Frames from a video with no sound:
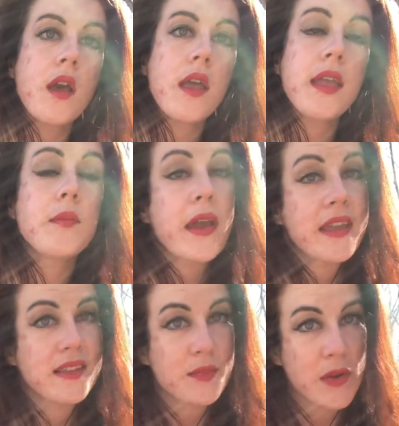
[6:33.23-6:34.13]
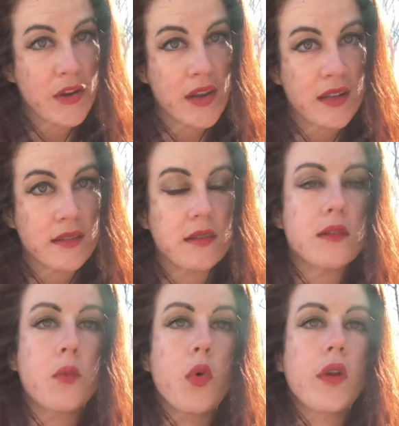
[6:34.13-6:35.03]
In my experience,
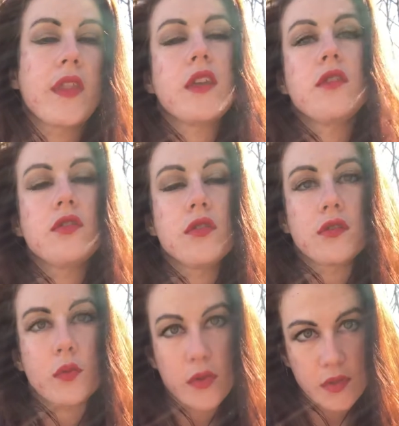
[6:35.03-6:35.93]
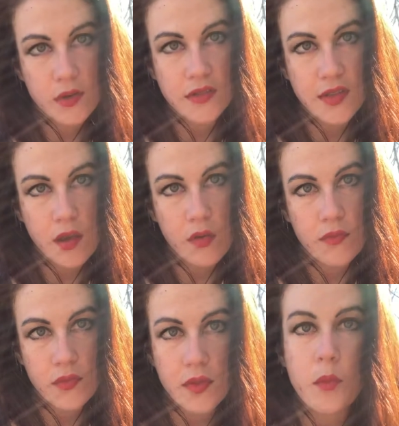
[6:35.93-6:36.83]
the more that you do this with
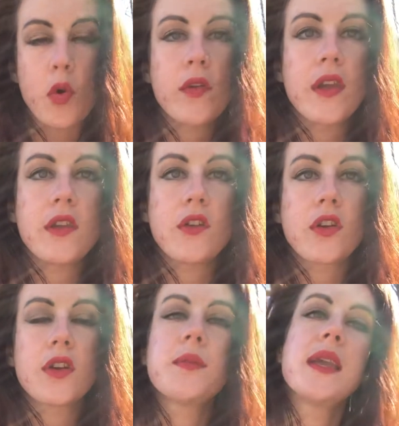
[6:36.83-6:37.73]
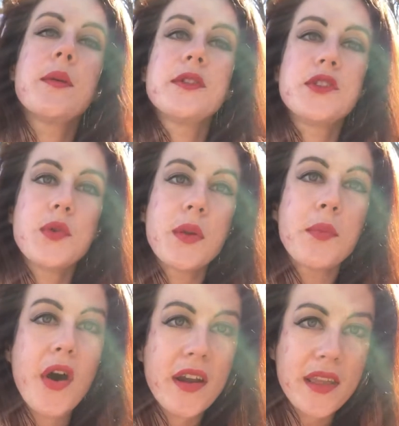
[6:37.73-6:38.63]
yourself, the more that you're going to be able to
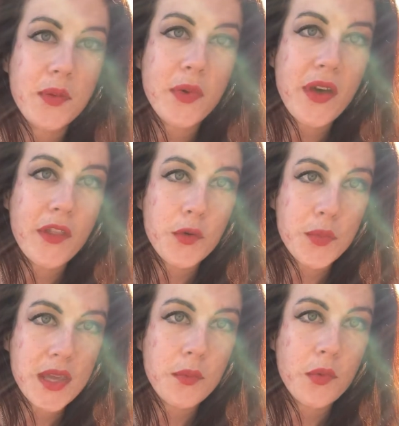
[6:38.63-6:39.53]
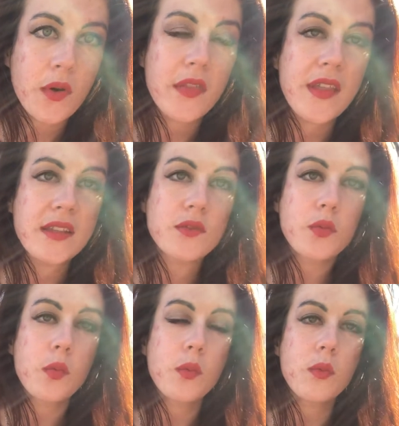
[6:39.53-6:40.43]
embody it with other people, and
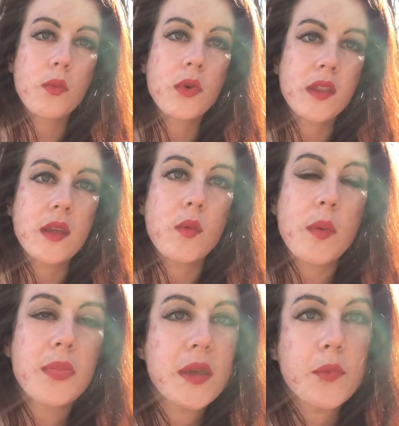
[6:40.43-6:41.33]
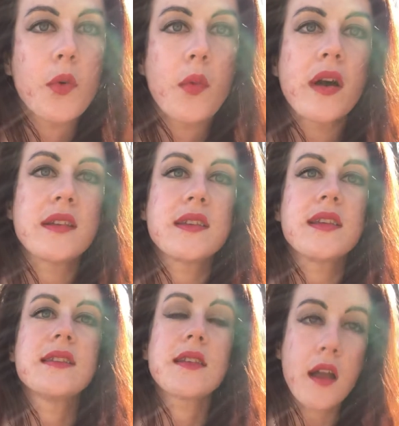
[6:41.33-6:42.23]
that's really what people want,
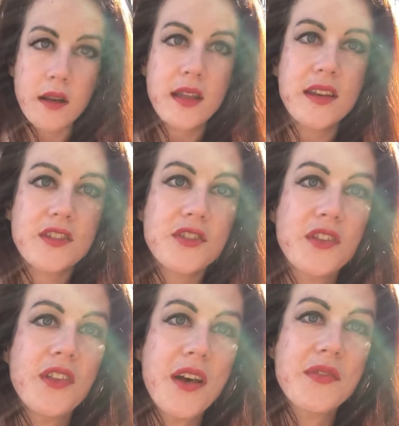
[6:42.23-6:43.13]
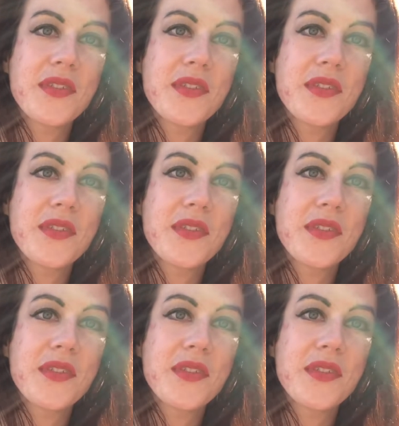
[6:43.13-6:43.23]
is unconditional love.